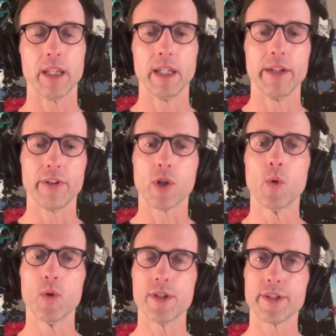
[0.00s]
He
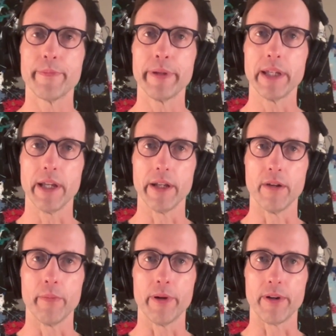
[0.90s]
records the
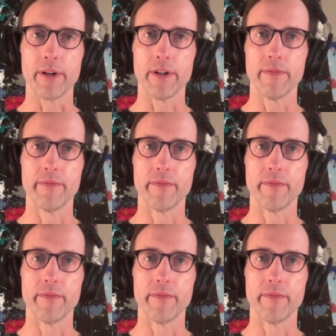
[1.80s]
piano part